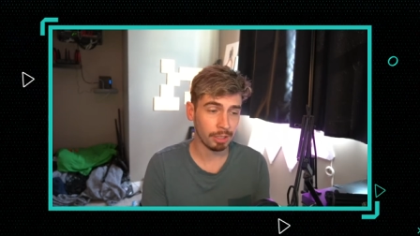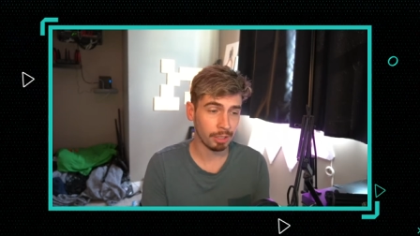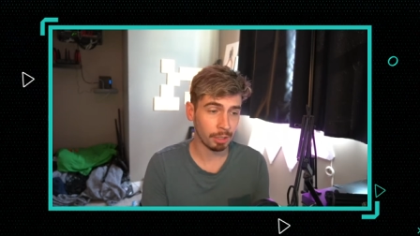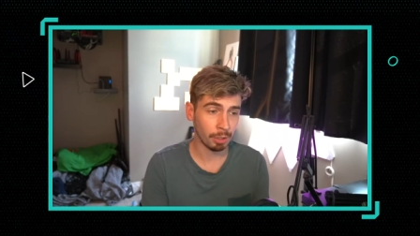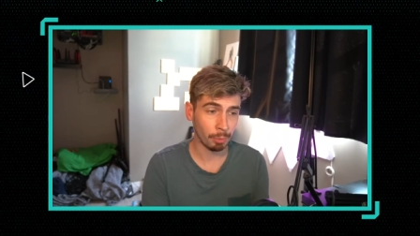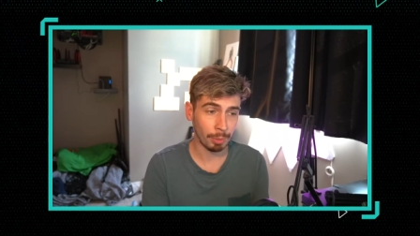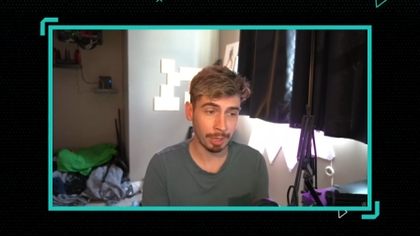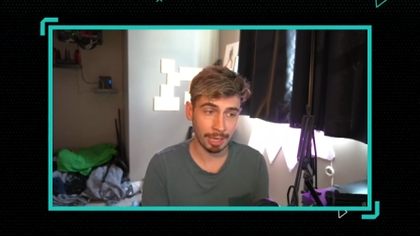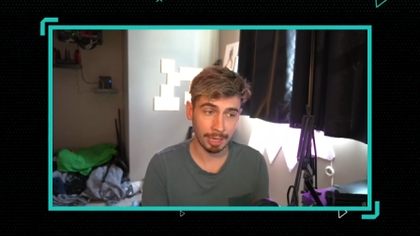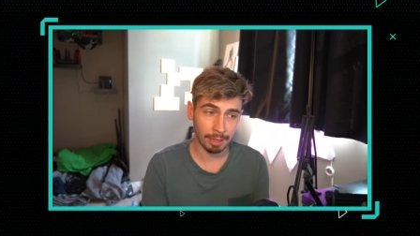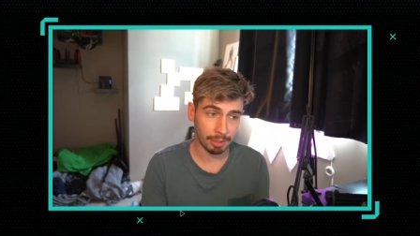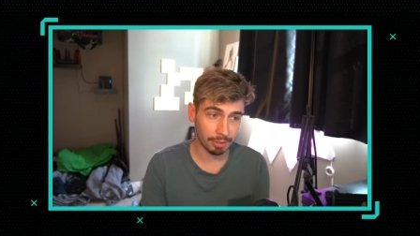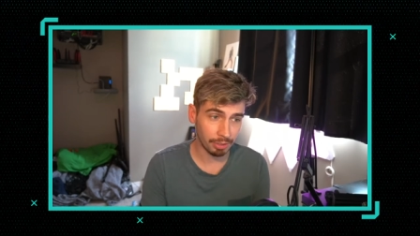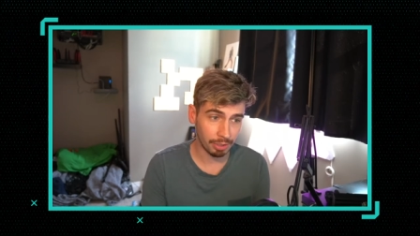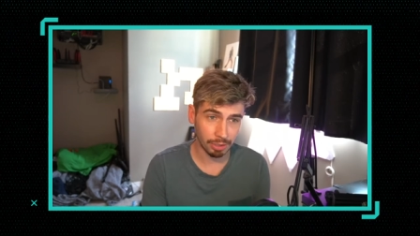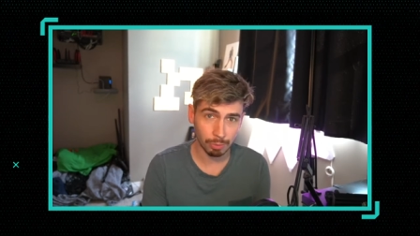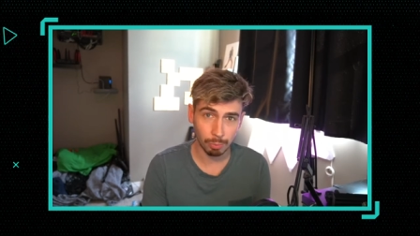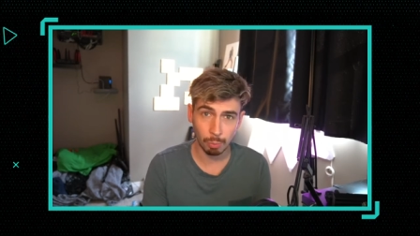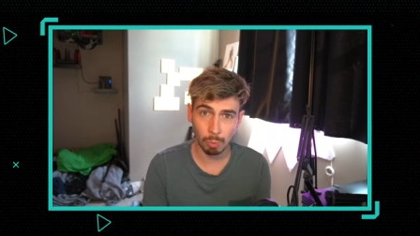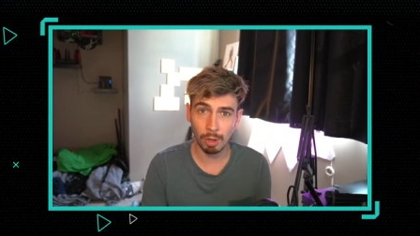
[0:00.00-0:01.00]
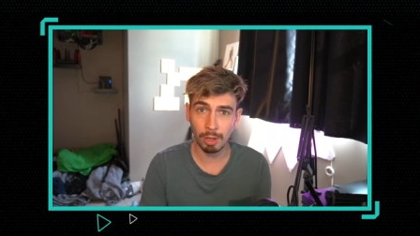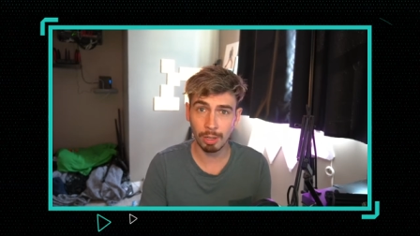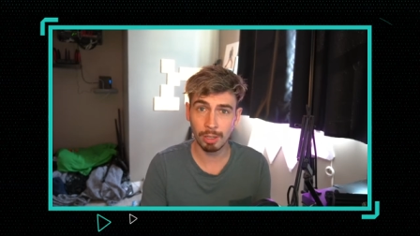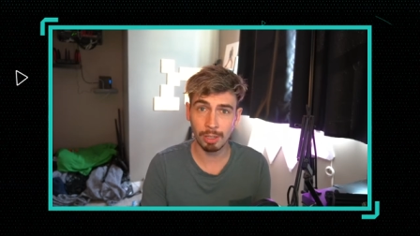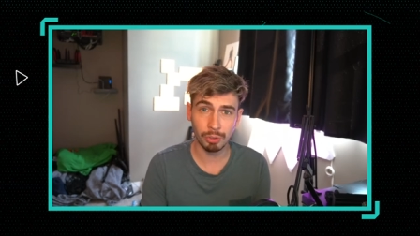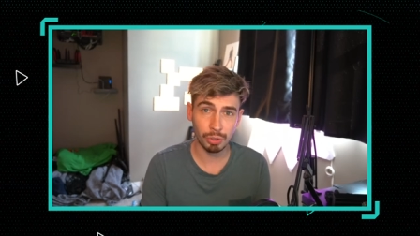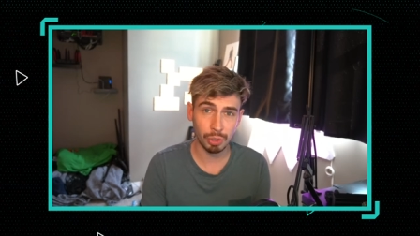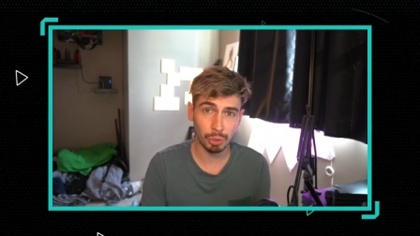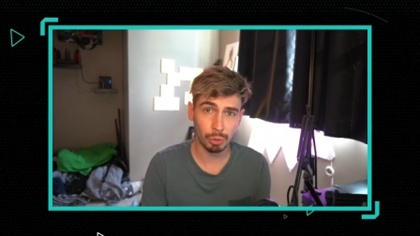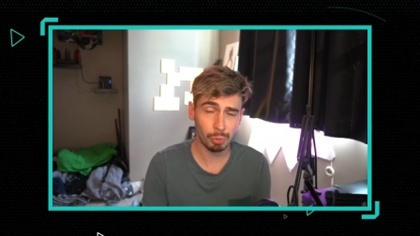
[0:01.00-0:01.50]
You know, we had season one
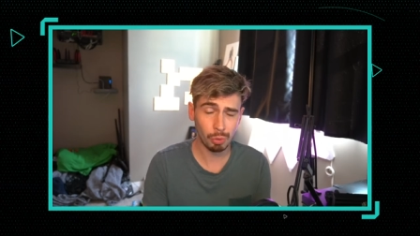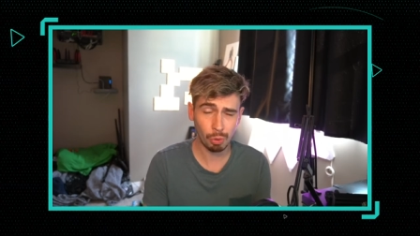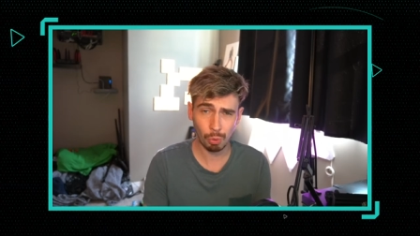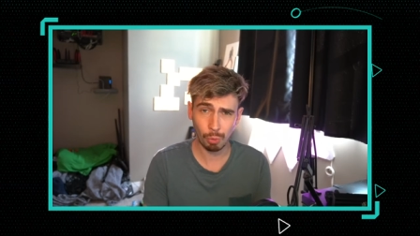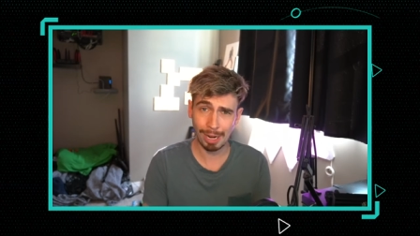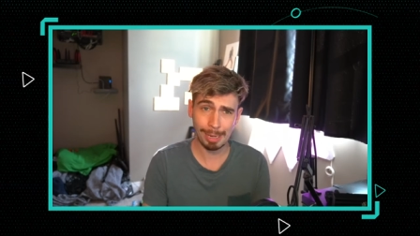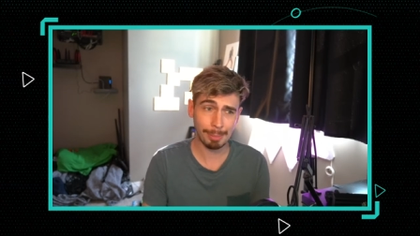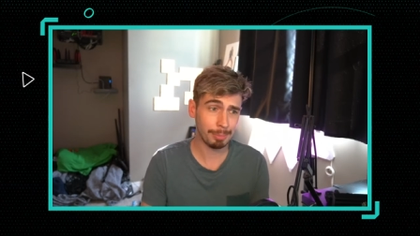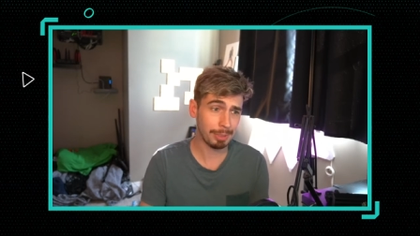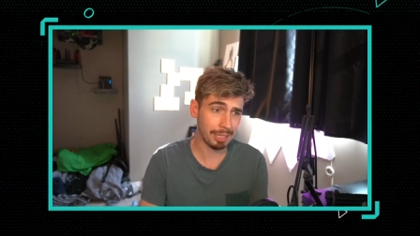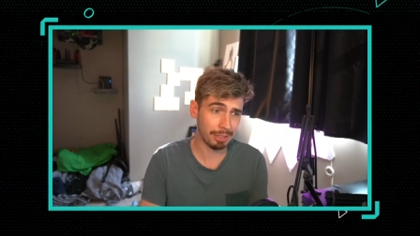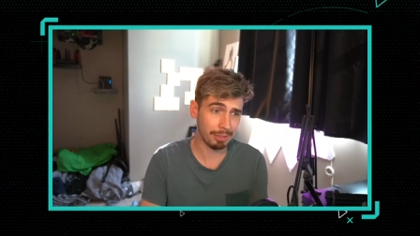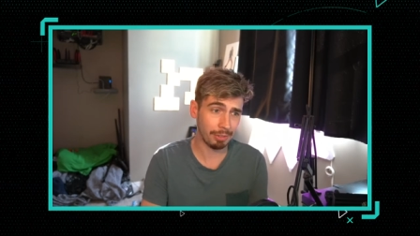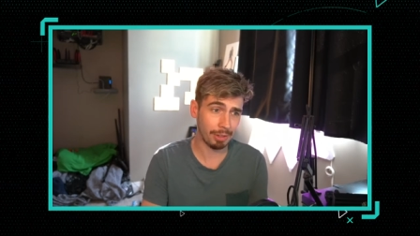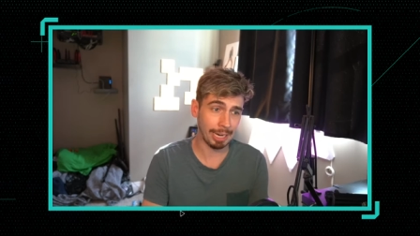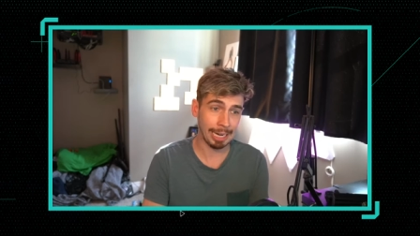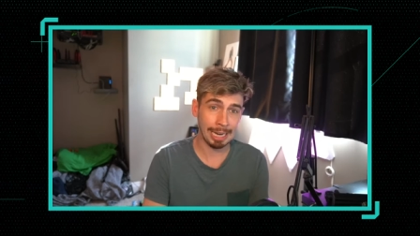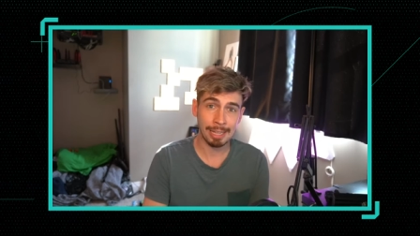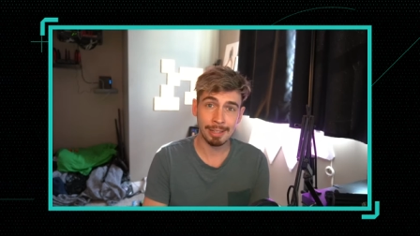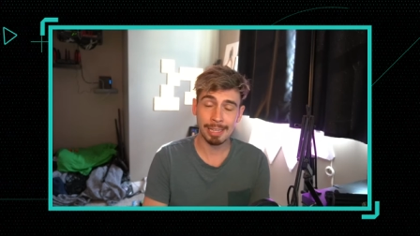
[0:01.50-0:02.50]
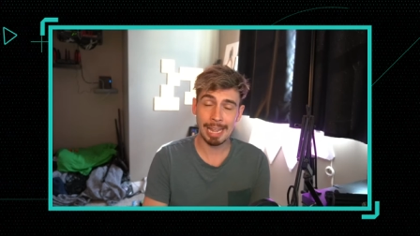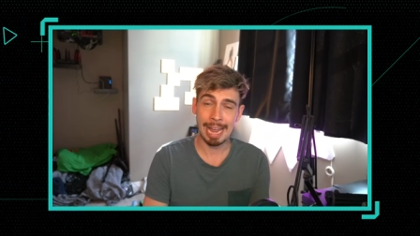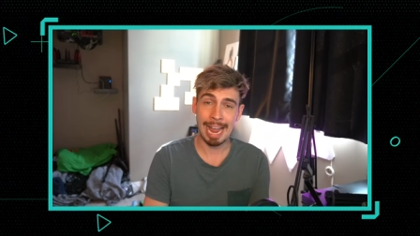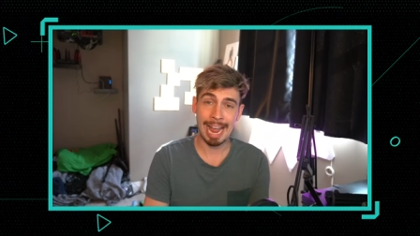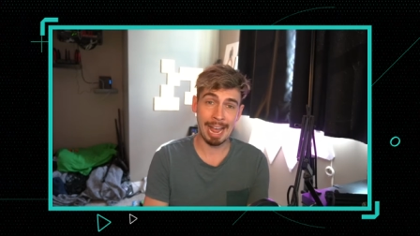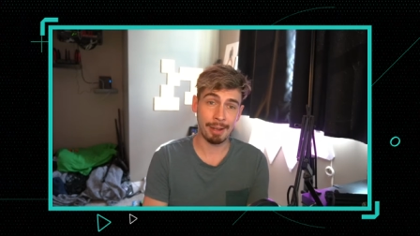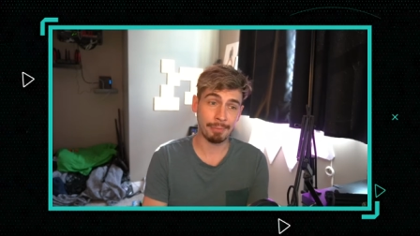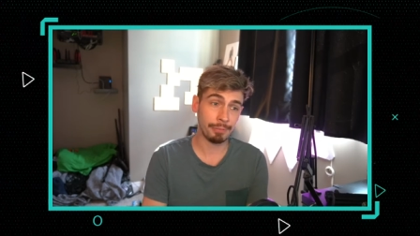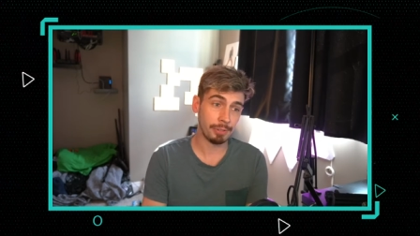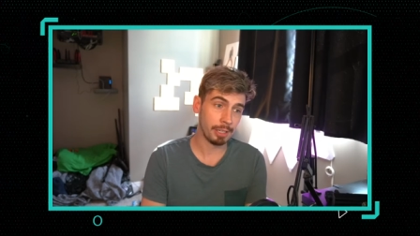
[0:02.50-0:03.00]
and two crammed into like
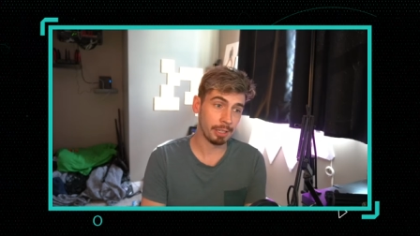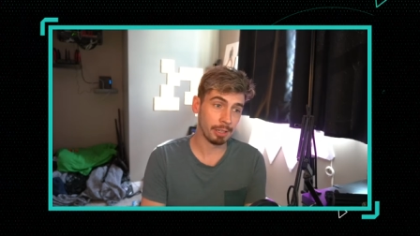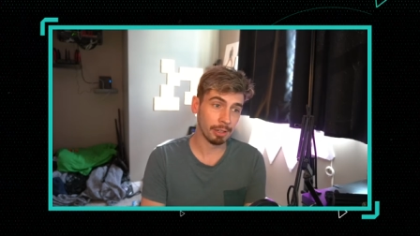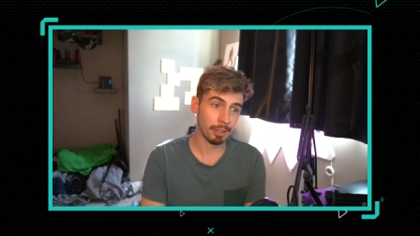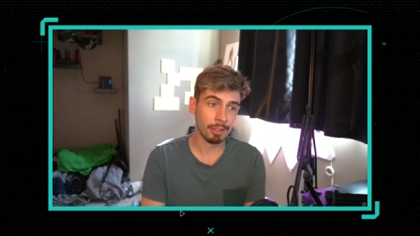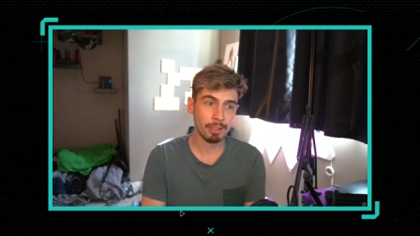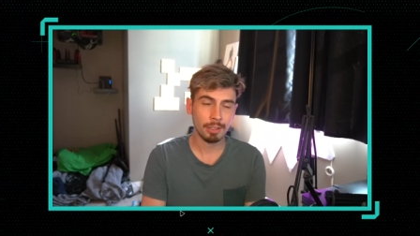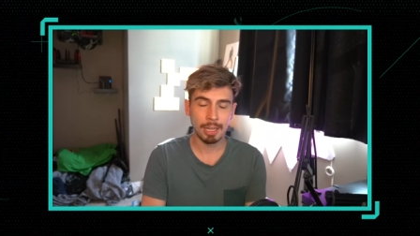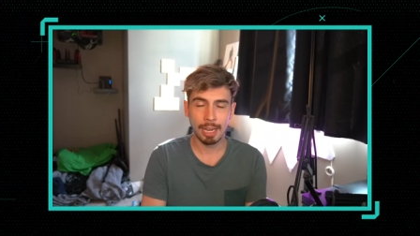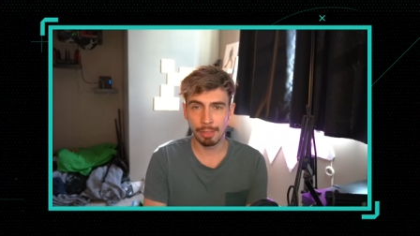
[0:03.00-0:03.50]
half a year,